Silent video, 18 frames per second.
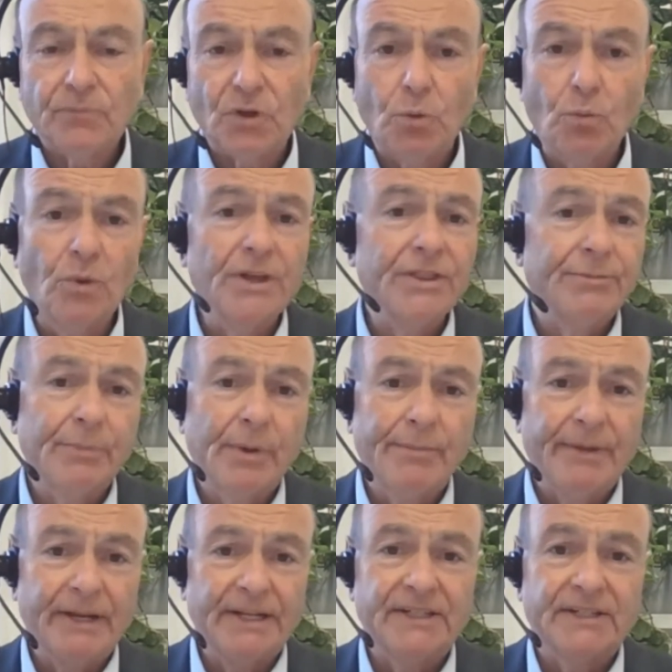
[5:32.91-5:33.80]
with
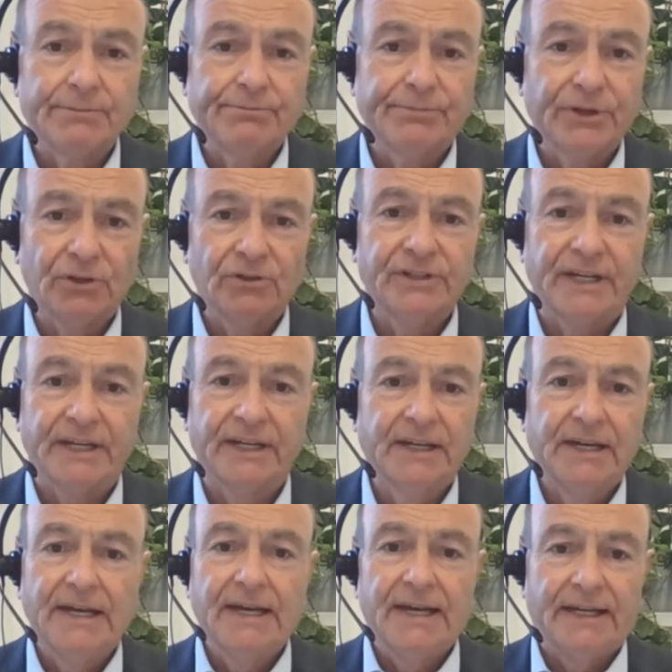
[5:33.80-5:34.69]
momentum building
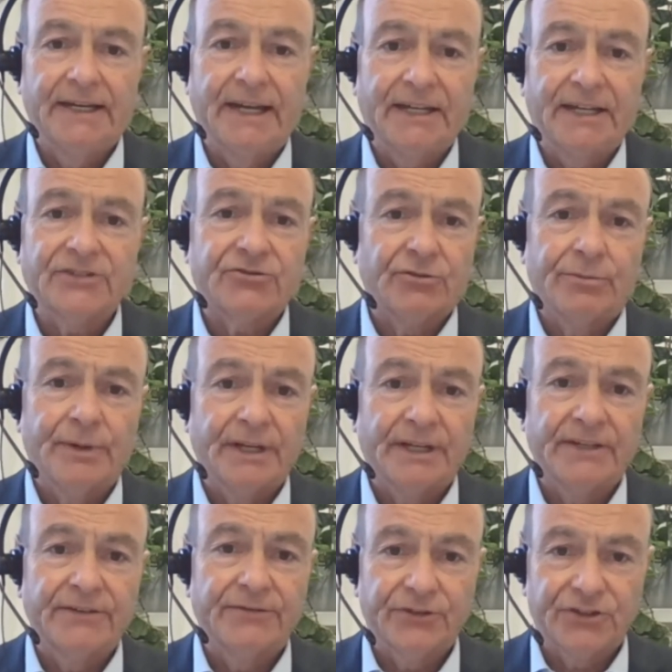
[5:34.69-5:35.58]

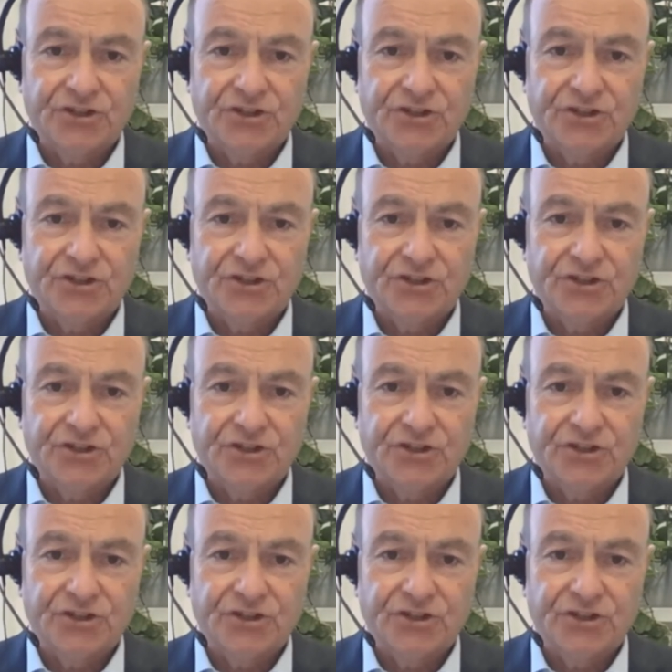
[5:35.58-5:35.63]
inexorably for